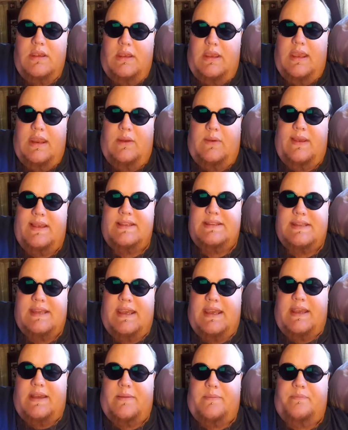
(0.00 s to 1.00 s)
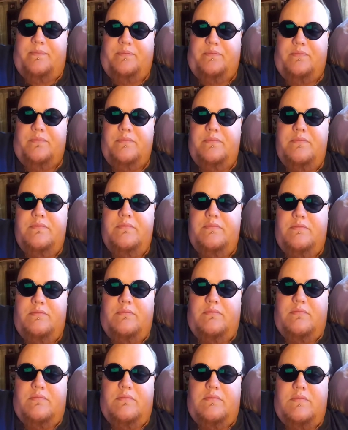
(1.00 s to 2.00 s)
anyways, um,
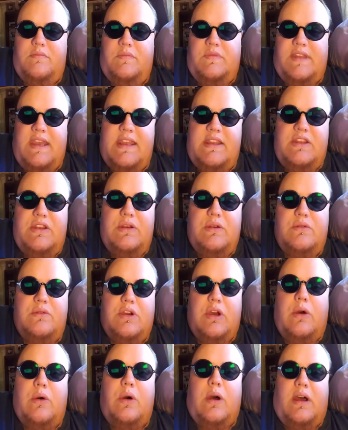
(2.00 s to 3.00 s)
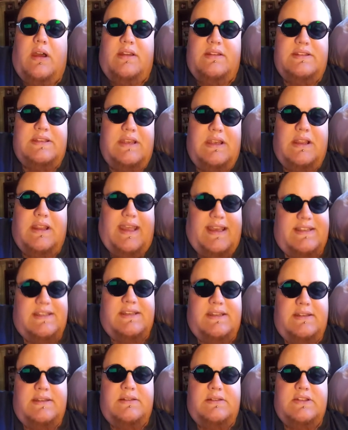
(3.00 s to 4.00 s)
then you go on to
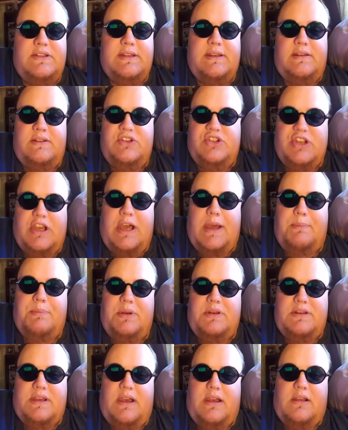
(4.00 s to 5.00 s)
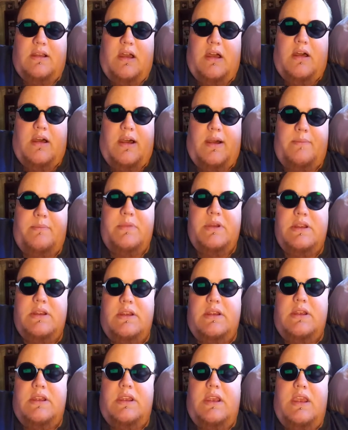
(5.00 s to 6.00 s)
Glasses Shop dot com
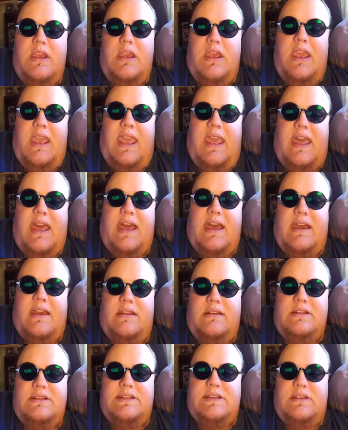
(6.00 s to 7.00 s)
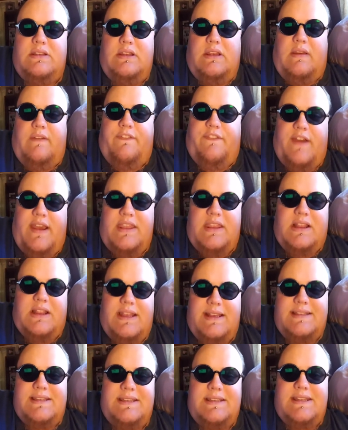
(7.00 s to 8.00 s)
and you find the
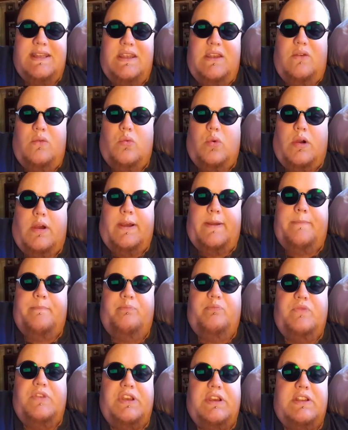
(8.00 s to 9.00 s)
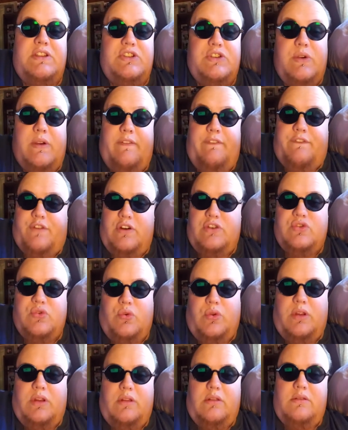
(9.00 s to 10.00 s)
glasses that you want. You can do a
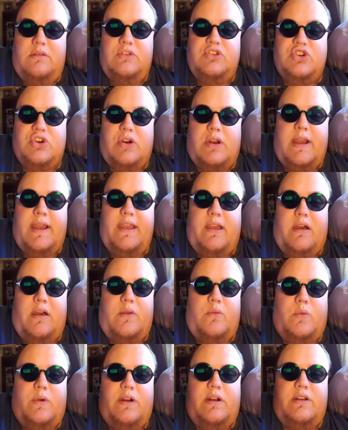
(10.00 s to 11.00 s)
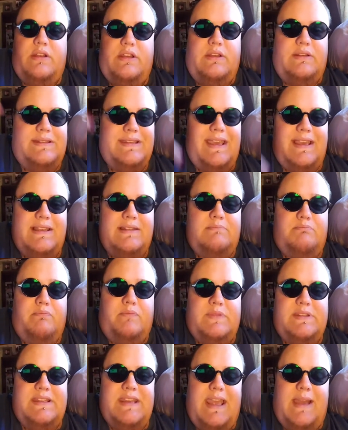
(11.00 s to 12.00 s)
virtual try-on where you take a
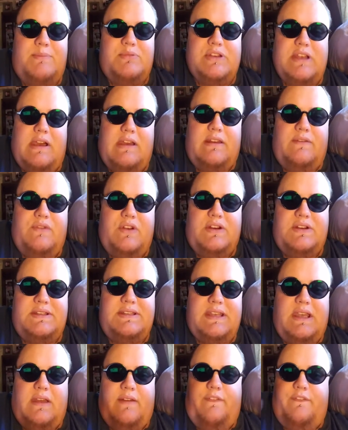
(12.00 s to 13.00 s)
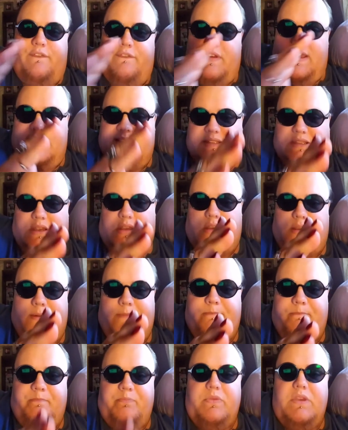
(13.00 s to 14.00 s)
snapshot of yourself face on,